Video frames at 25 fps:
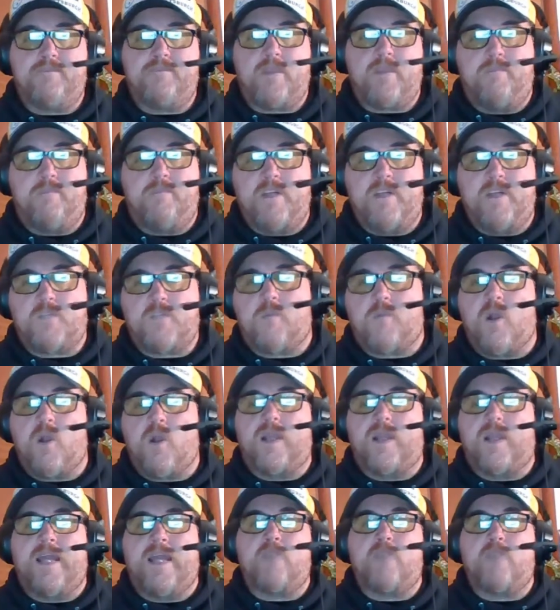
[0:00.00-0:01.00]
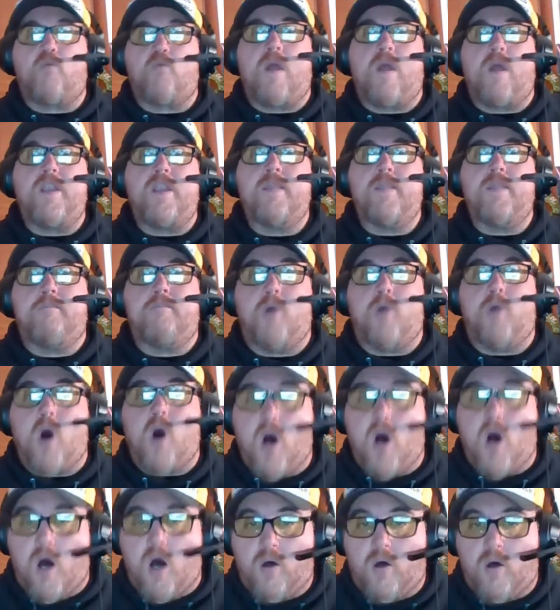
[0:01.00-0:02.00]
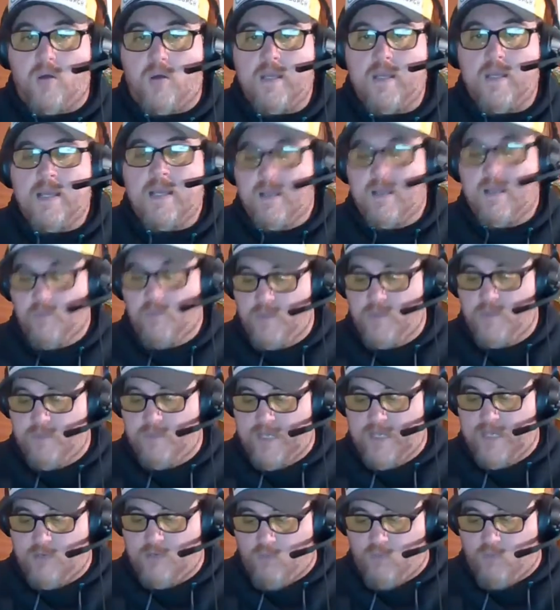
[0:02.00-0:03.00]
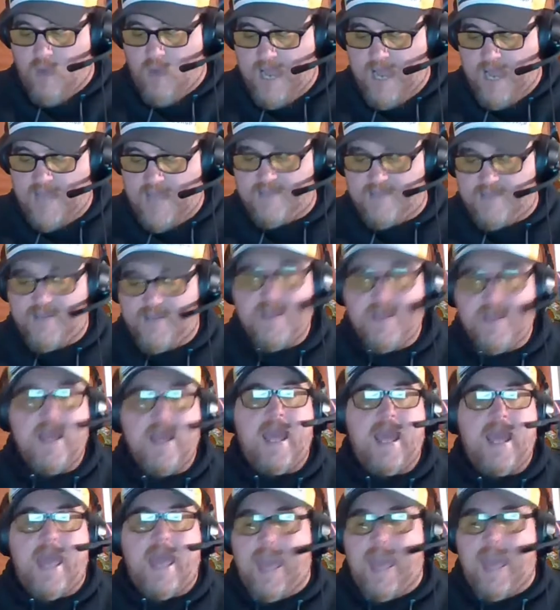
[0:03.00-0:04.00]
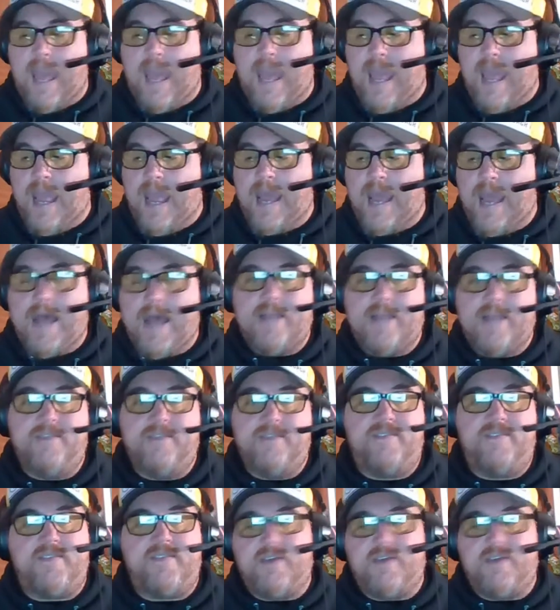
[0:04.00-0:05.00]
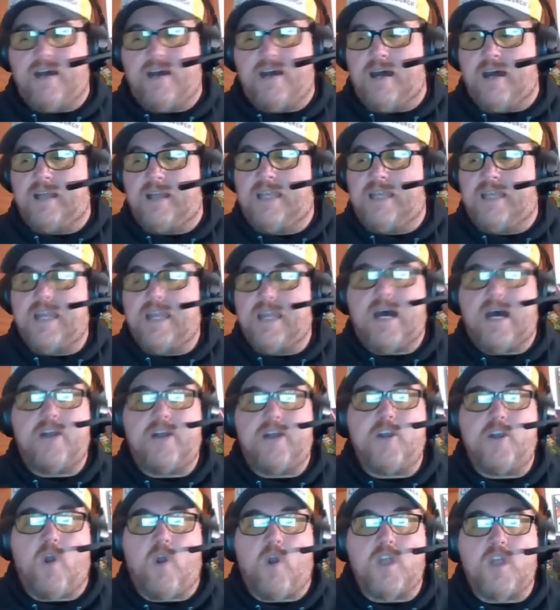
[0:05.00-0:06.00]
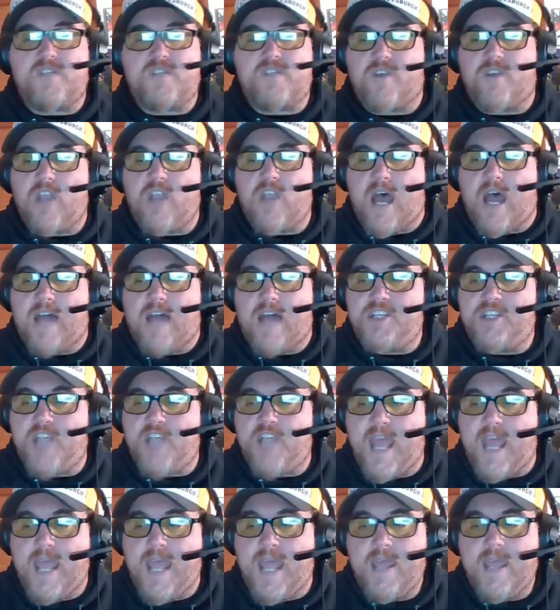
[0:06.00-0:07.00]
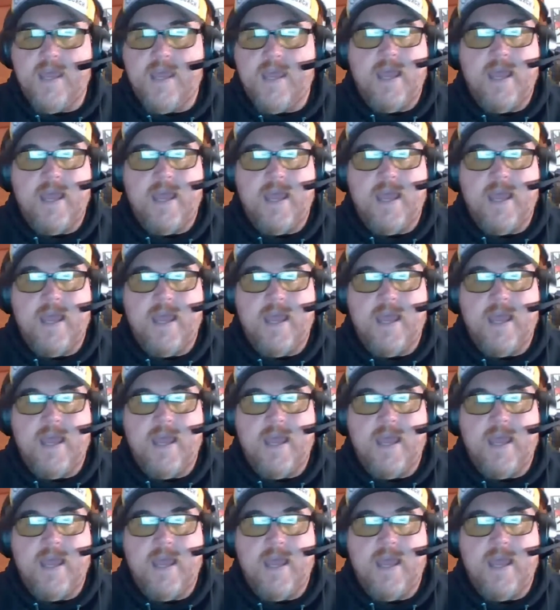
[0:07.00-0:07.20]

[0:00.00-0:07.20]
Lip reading: Pittsburgh can run the ball, would be great, and get 100 yards for Najee,